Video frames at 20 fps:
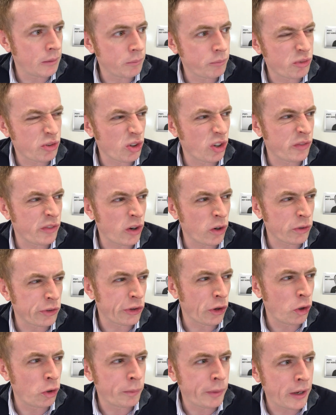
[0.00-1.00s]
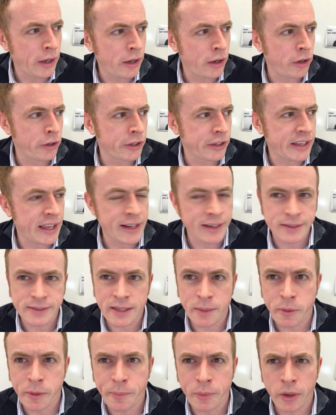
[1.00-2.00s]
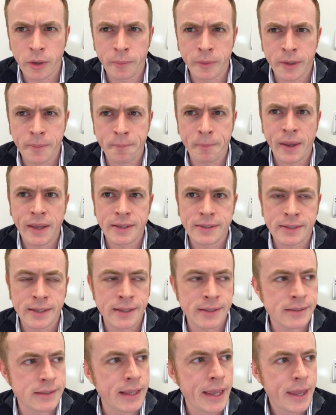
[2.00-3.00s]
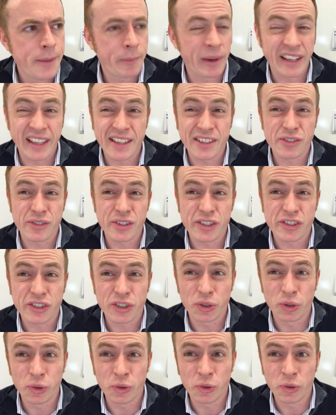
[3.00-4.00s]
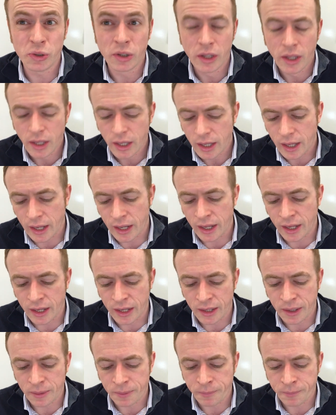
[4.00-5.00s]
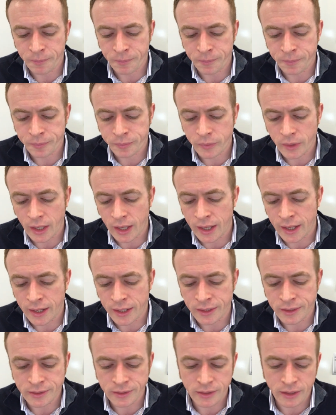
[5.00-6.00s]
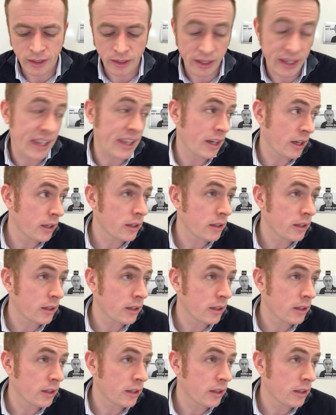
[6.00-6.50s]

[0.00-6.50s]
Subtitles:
sort of October on a kind of semi-permanent basis. My kids are in school, for all intents